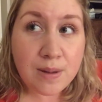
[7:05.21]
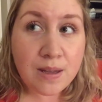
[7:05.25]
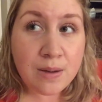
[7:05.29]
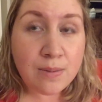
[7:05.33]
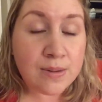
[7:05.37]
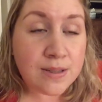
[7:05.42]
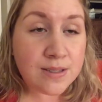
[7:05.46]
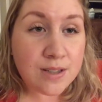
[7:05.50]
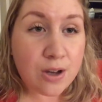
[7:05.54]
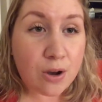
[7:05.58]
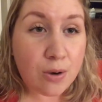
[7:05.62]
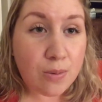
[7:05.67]
he
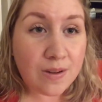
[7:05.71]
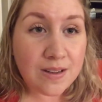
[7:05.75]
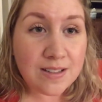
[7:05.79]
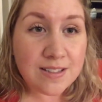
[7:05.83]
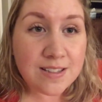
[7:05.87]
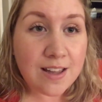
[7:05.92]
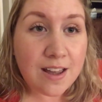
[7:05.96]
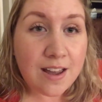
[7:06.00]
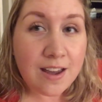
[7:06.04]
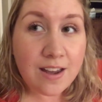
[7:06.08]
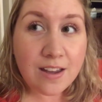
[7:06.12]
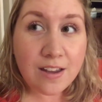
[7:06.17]
was
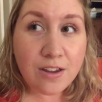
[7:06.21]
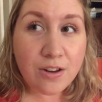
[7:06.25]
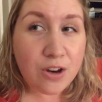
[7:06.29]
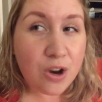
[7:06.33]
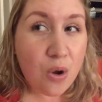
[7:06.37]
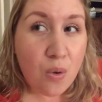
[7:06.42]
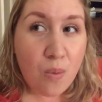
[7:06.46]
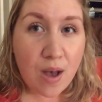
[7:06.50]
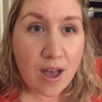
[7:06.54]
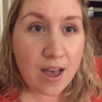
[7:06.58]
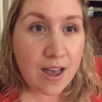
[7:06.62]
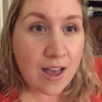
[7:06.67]
always like, you
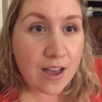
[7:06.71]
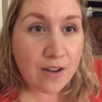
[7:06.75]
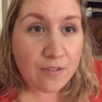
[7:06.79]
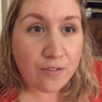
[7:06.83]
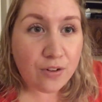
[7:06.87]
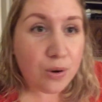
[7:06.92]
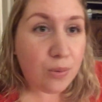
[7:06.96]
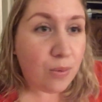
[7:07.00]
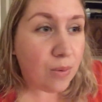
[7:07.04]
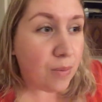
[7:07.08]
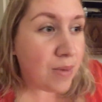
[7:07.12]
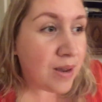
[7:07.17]
know what,
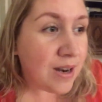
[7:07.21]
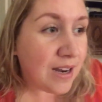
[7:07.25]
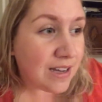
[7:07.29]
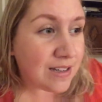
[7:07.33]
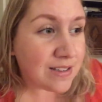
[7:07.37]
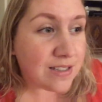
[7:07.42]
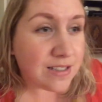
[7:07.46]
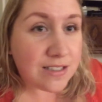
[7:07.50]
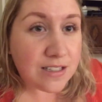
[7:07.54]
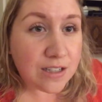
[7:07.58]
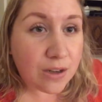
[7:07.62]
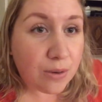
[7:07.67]
every woman
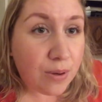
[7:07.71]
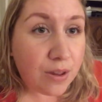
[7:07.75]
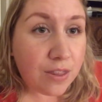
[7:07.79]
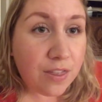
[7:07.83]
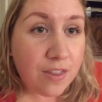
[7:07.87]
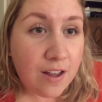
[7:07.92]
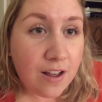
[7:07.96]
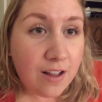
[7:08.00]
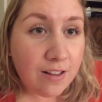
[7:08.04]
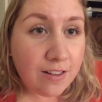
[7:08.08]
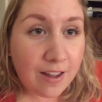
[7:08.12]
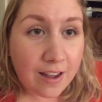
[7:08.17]
has to deal
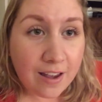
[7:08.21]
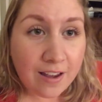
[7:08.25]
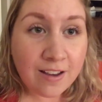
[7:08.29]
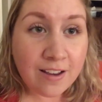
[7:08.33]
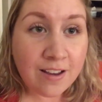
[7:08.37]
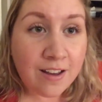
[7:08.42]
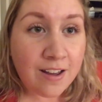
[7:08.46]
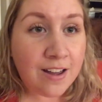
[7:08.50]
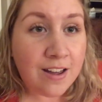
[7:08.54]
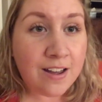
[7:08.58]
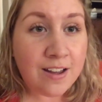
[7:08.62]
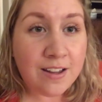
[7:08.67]
with it.
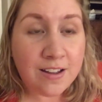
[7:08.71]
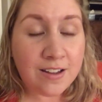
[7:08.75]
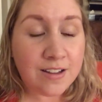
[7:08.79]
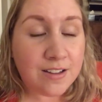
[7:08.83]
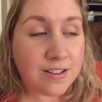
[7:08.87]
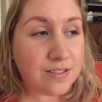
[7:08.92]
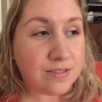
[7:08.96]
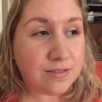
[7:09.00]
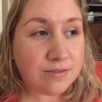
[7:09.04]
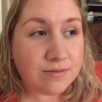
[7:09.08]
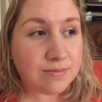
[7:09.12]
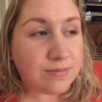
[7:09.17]
Like,
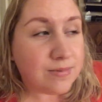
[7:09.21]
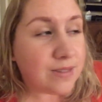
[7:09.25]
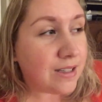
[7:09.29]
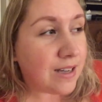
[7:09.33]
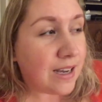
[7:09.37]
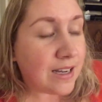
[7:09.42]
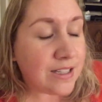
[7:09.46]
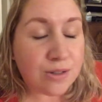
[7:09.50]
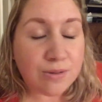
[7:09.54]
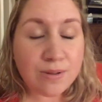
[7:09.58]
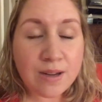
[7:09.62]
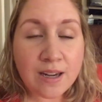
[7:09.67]

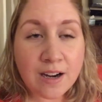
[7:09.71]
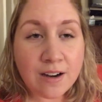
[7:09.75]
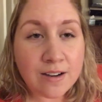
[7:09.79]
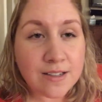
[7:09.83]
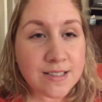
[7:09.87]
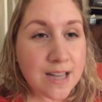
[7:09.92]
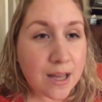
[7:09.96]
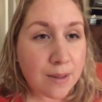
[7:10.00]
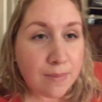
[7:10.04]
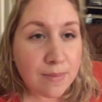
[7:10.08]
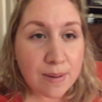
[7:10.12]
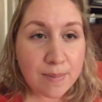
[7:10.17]
I don't care,
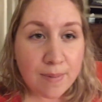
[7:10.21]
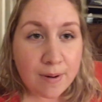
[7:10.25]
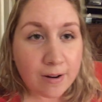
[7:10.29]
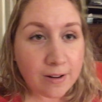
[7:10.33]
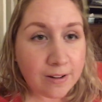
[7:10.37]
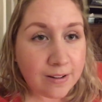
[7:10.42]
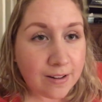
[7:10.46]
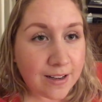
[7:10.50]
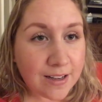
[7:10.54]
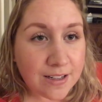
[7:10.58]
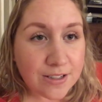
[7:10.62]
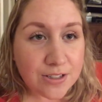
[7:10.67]
tell me about
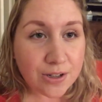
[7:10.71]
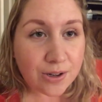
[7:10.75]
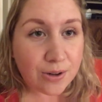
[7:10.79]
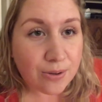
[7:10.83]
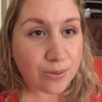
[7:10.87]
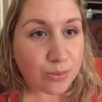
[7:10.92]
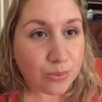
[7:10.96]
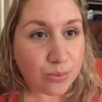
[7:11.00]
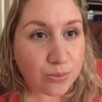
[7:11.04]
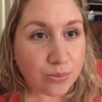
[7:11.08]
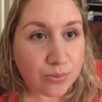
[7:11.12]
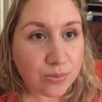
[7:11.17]
it. Like, I
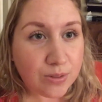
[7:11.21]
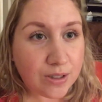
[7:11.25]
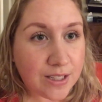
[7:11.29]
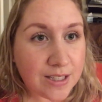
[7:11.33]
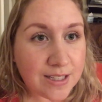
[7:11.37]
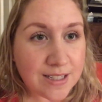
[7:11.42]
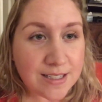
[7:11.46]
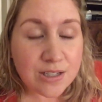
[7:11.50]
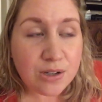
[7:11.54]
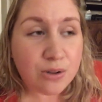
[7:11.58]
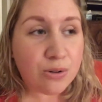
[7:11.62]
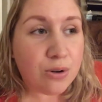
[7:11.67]
don't, like,
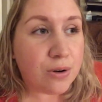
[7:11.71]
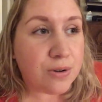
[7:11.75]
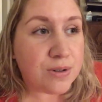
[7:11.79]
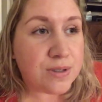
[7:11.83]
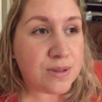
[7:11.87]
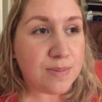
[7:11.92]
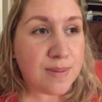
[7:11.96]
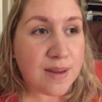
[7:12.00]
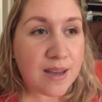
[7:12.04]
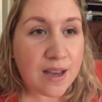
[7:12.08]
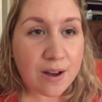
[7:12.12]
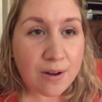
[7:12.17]
it doesn't
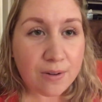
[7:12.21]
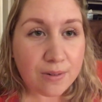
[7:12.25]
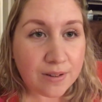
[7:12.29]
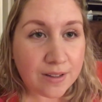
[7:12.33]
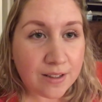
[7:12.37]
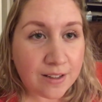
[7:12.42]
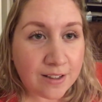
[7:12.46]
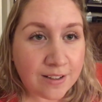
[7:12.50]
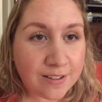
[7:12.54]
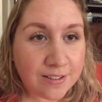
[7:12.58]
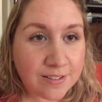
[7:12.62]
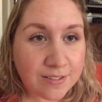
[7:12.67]
gross me out.
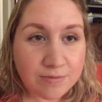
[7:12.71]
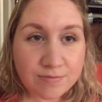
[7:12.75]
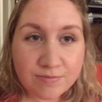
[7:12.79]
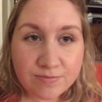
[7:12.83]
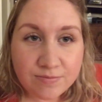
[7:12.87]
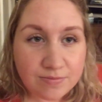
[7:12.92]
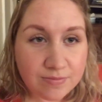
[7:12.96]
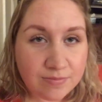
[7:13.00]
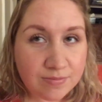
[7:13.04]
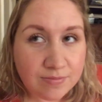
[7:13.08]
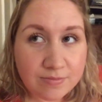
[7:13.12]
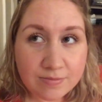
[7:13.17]
Like,
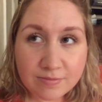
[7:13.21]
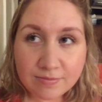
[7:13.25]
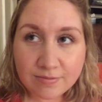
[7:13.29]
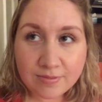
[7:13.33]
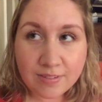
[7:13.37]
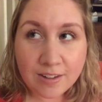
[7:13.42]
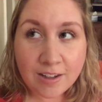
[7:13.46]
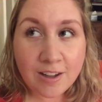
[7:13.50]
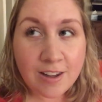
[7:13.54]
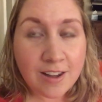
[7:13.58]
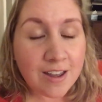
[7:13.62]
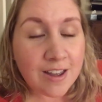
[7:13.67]

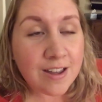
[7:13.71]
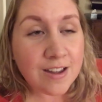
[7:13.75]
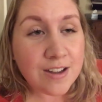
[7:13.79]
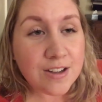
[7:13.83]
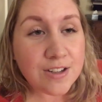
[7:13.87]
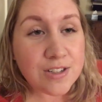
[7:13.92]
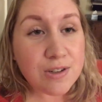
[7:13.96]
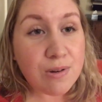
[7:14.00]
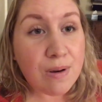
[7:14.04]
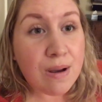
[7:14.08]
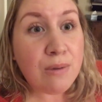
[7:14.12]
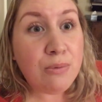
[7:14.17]

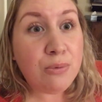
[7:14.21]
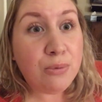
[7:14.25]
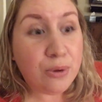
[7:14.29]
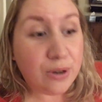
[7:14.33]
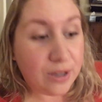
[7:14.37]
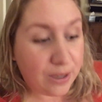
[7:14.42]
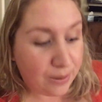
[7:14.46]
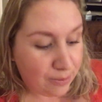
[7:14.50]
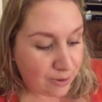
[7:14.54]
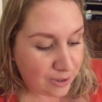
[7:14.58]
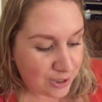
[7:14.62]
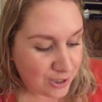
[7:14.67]
so I
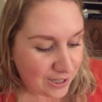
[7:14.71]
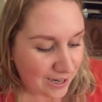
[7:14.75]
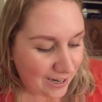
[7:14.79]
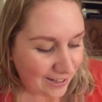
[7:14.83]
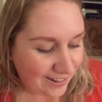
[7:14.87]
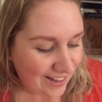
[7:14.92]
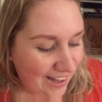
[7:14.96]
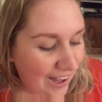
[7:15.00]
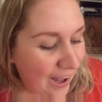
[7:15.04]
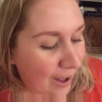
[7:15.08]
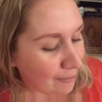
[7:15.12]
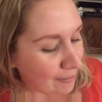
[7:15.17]
really
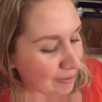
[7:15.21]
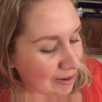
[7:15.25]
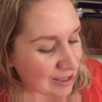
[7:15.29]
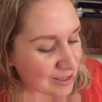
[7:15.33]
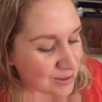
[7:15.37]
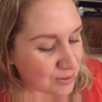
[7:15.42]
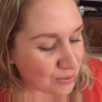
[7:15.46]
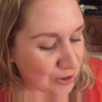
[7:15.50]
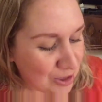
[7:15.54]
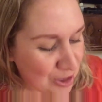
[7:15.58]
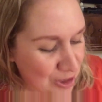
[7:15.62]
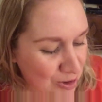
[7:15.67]
appreciate that,
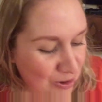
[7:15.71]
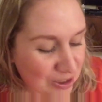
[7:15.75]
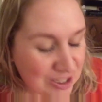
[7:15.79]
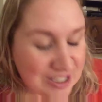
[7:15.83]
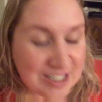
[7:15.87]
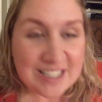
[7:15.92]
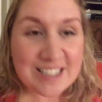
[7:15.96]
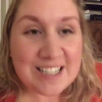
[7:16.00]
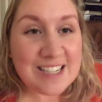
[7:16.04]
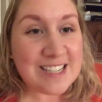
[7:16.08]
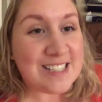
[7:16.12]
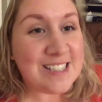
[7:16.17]
because when you are
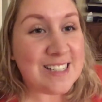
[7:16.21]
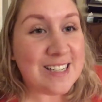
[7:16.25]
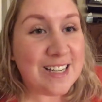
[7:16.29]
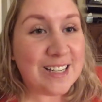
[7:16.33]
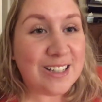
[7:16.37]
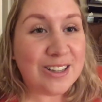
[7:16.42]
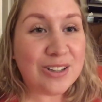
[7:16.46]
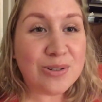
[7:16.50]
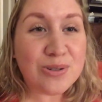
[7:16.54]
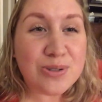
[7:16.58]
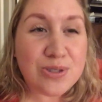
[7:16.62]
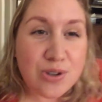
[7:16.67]

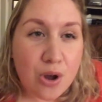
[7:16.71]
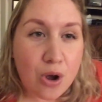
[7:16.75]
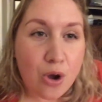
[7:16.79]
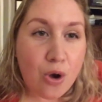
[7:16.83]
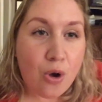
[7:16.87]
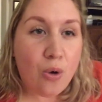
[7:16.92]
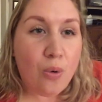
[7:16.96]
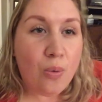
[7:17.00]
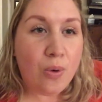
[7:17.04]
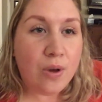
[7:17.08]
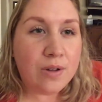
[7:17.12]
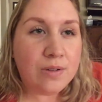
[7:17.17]
TTCing, there's
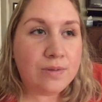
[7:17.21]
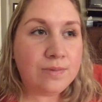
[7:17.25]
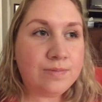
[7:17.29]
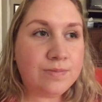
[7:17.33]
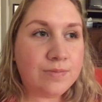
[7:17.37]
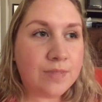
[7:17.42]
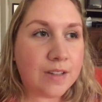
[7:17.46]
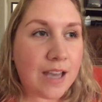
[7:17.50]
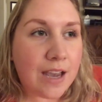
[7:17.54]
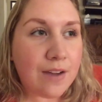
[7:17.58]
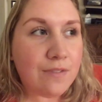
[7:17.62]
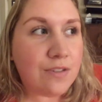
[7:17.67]
no,
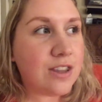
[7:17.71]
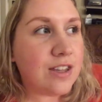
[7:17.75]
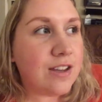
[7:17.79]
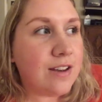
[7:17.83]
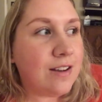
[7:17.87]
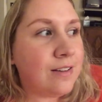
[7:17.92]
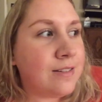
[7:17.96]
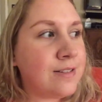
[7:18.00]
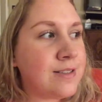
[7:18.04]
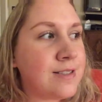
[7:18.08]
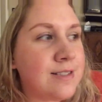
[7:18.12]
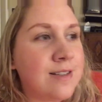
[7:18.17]
like,
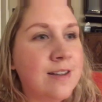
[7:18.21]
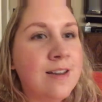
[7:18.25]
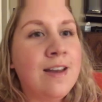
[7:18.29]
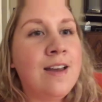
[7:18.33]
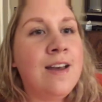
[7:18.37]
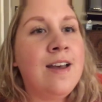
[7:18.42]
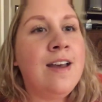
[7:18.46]
everything's